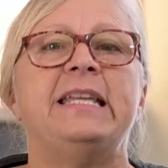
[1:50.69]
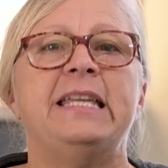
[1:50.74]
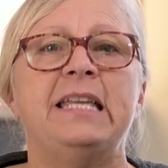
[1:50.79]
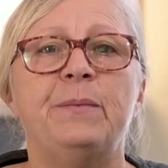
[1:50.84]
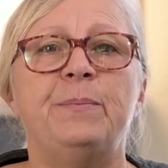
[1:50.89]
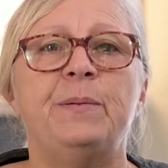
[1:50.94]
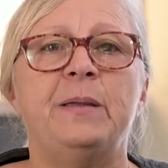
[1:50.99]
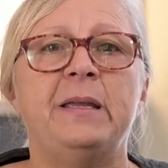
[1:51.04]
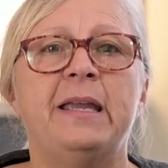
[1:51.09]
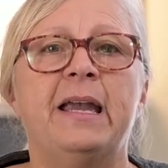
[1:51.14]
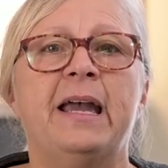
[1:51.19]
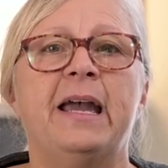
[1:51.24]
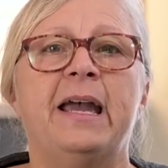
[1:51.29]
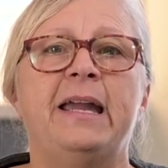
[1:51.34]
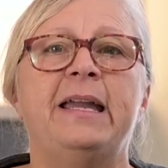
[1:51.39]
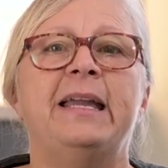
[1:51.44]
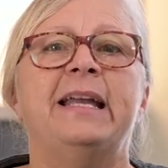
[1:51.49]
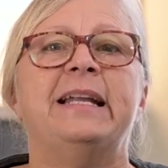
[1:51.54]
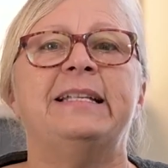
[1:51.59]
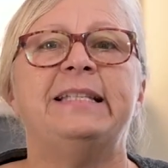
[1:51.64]

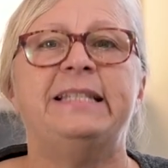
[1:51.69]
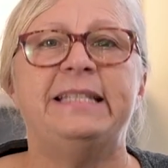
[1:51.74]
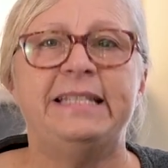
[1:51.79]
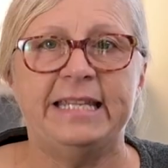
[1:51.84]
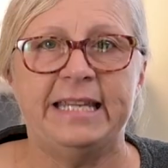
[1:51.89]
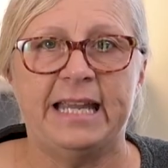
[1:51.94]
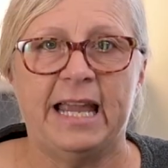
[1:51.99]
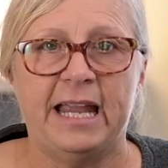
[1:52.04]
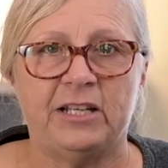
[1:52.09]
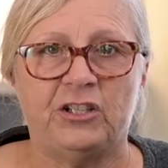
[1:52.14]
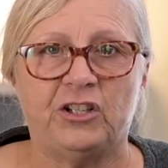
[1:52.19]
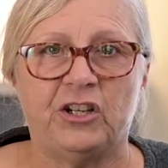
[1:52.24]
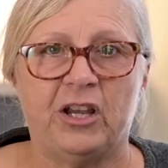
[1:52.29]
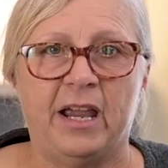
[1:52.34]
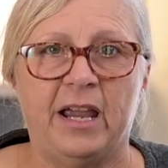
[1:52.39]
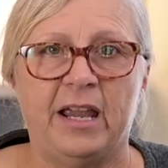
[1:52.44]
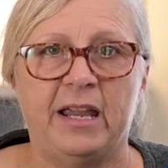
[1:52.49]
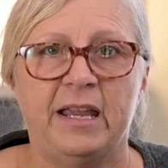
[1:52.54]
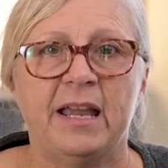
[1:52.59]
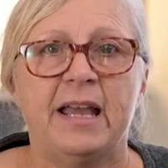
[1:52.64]
EPA and
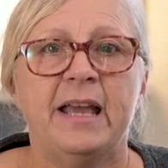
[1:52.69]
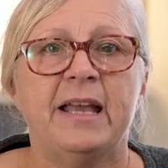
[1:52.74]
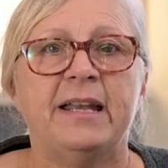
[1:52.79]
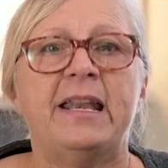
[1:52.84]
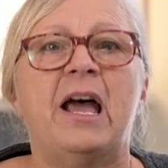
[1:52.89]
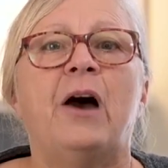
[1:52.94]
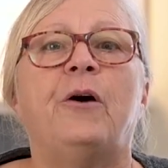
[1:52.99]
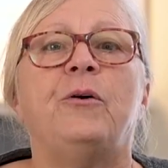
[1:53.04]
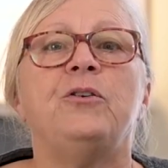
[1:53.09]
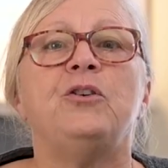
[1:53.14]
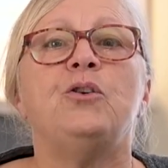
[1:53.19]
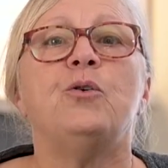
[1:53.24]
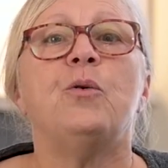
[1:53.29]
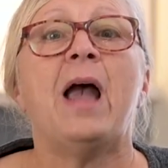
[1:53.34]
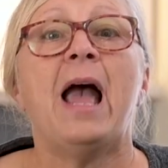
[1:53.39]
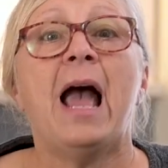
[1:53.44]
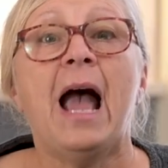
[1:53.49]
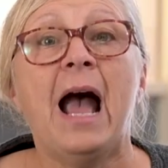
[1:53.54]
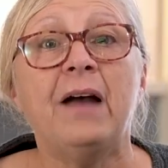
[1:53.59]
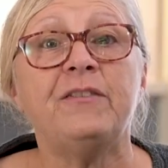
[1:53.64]
DHA. Now, you
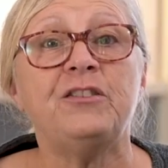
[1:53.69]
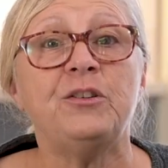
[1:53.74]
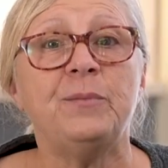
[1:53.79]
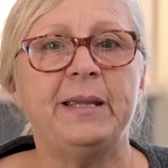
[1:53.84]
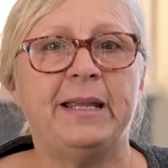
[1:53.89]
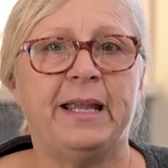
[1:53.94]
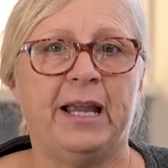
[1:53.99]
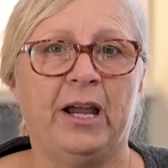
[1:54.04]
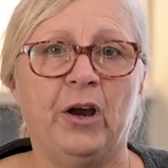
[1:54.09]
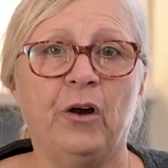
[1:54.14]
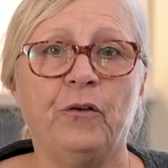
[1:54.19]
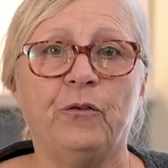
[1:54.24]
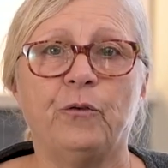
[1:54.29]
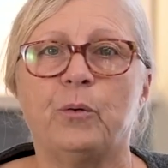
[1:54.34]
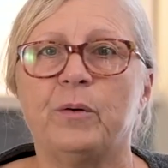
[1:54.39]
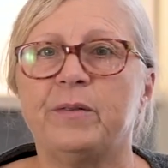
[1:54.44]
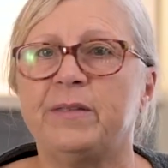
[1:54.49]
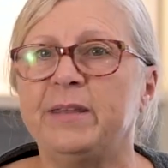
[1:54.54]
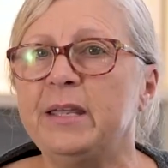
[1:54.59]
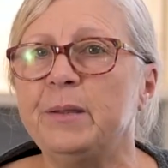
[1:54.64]
have to be
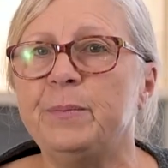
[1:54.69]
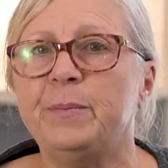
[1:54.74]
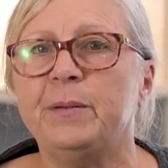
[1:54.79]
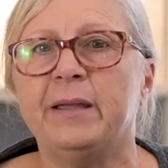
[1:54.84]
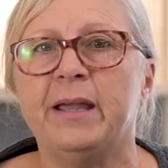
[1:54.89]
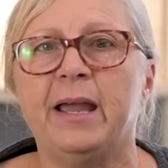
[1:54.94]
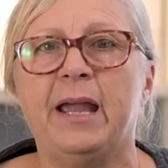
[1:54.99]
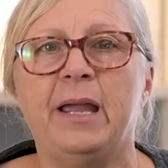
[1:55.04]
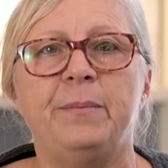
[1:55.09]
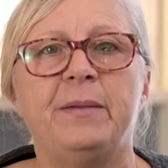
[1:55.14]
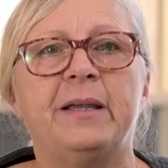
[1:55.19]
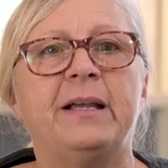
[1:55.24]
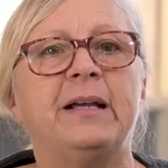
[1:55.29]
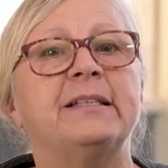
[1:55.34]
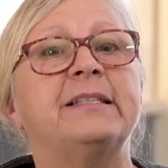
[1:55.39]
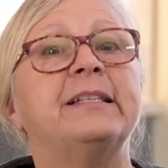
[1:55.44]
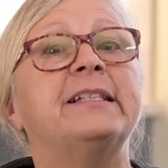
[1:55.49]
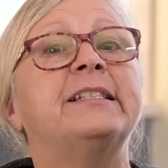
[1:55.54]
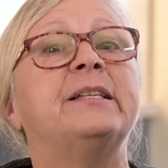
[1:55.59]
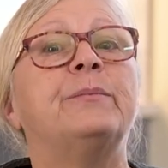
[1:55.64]
careful with EPA
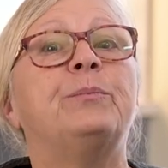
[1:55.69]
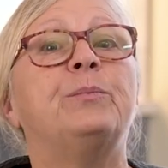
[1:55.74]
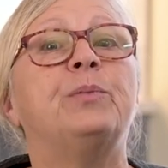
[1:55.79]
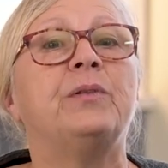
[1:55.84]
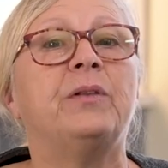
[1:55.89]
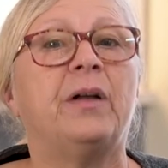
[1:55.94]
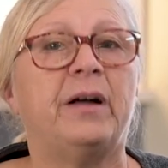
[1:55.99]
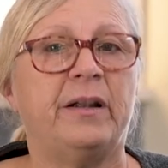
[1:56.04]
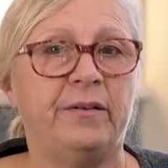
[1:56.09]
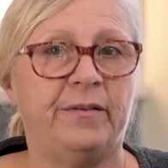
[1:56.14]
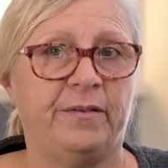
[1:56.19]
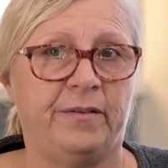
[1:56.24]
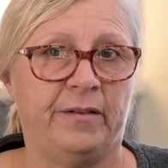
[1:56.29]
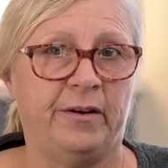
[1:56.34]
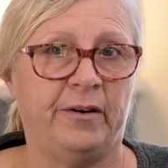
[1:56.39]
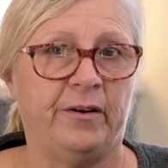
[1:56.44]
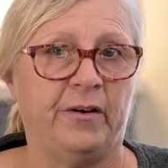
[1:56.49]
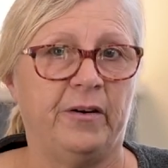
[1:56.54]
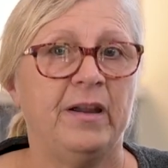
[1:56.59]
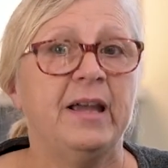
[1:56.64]
because it's a blood
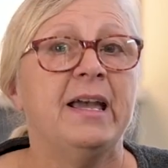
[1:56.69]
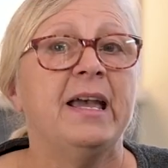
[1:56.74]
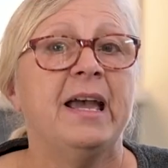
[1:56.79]
thinner,